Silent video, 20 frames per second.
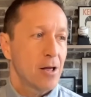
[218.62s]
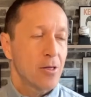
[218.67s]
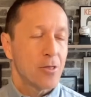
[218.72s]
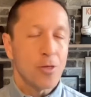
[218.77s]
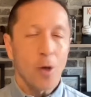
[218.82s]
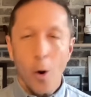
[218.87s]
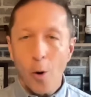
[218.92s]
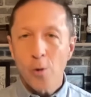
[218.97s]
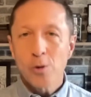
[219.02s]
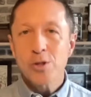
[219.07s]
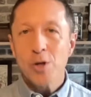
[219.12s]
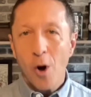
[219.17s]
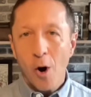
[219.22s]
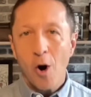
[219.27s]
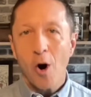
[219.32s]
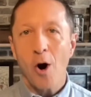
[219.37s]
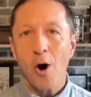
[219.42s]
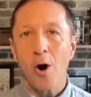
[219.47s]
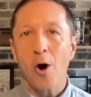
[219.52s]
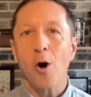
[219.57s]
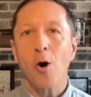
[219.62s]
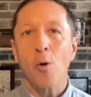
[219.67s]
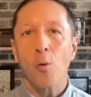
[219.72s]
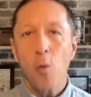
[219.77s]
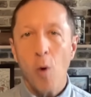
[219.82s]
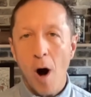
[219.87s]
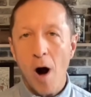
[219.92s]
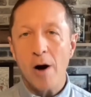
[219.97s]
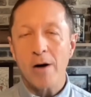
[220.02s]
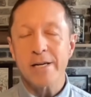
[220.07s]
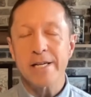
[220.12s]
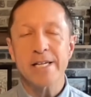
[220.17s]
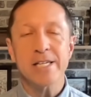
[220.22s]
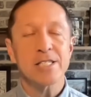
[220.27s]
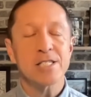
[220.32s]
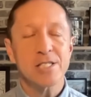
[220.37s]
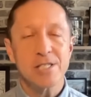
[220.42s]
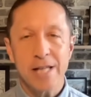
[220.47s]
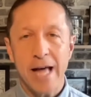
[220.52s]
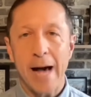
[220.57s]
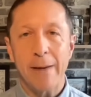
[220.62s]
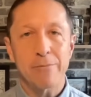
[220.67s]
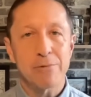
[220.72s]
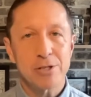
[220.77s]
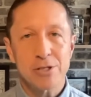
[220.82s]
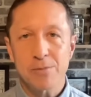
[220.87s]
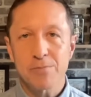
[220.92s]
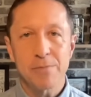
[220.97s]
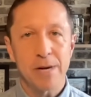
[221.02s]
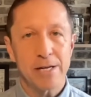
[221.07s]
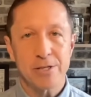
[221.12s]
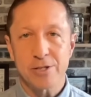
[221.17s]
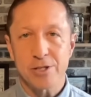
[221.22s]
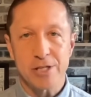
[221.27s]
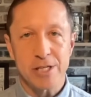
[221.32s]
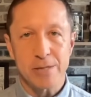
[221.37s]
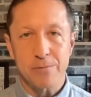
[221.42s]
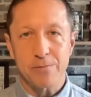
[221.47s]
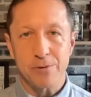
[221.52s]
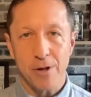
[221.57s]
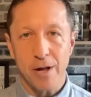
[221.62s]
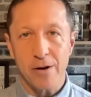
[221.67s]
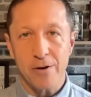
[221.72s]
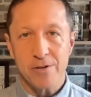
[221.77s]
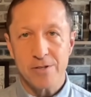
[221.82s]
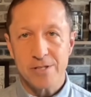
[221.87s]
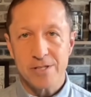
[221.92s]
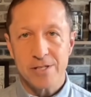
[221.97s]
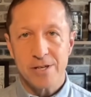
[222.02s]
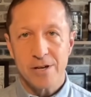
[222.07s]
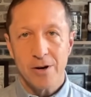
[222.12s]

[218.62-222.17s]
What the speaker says: Those are quality, established major league players.